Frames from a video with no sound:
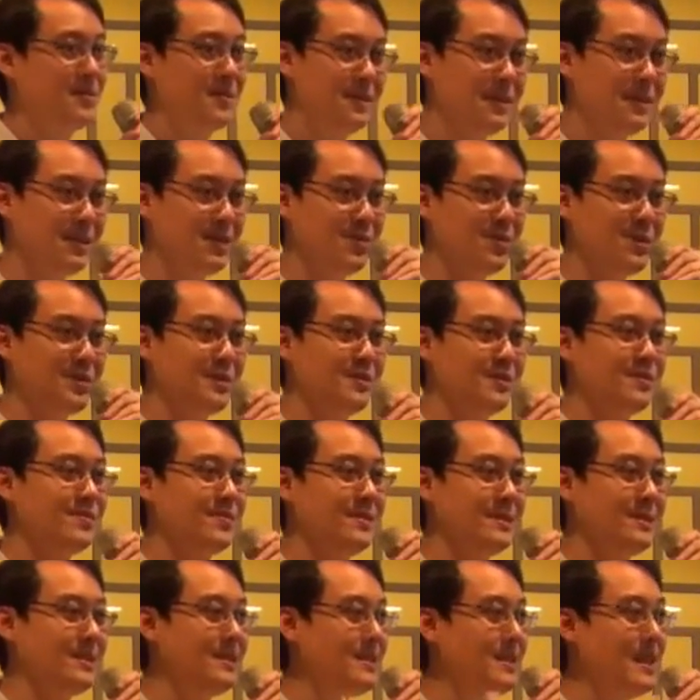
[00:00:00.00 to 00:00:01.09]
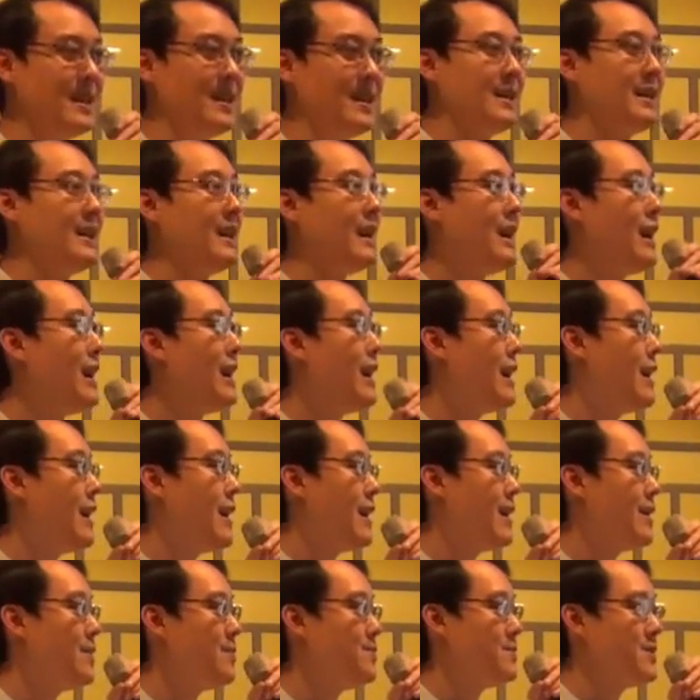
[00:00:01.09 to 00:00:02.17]
So this is one of the
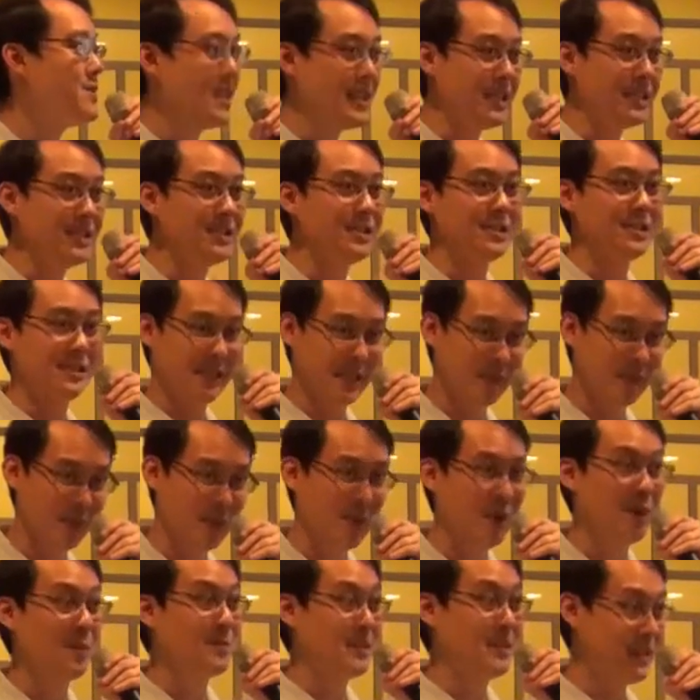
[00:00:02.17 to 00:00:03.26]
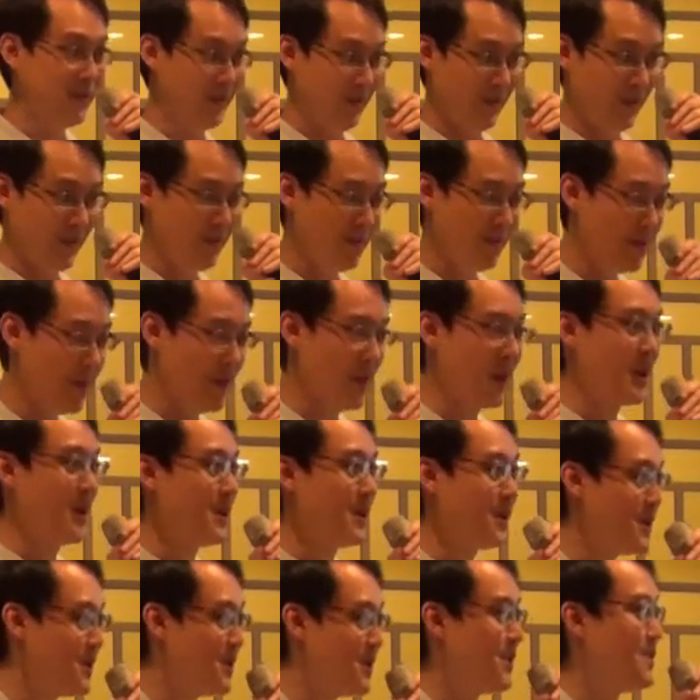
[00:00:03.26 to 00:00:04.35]
changes that we observe along the
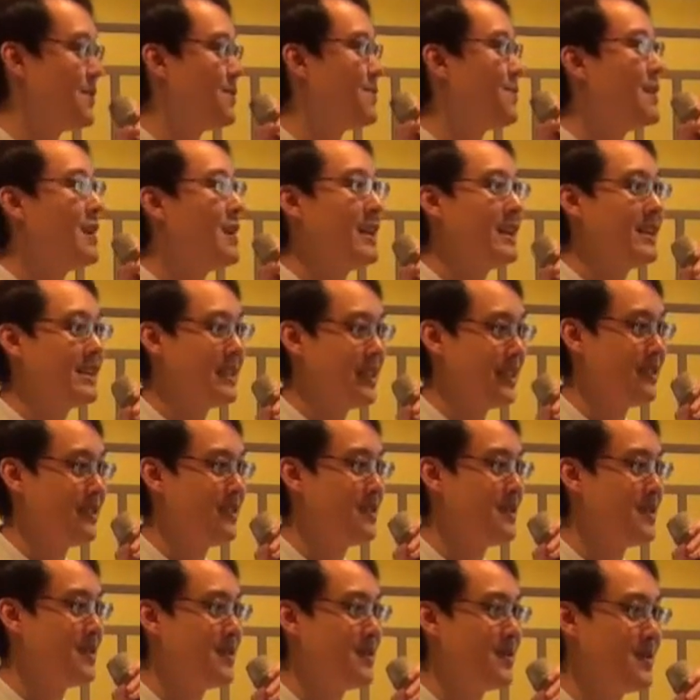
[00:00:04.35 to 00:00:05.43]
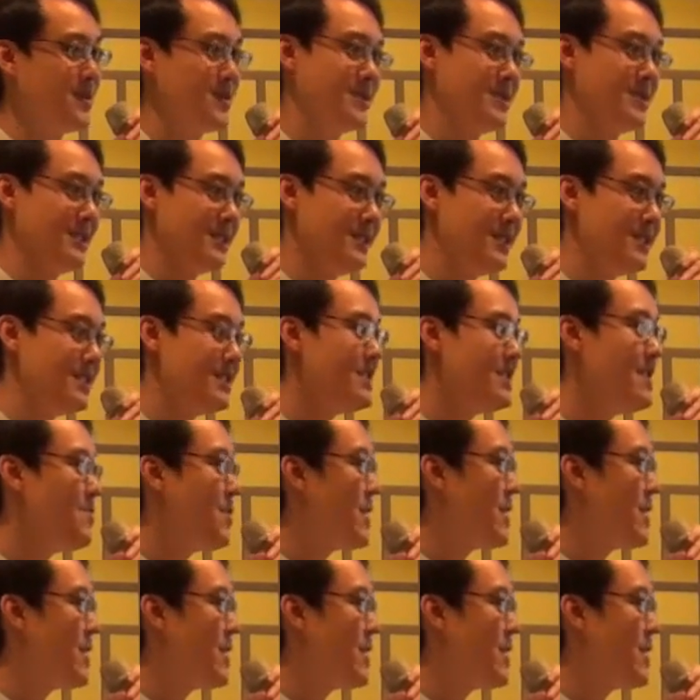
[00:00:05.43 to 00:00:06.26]
course of China's history. But in the early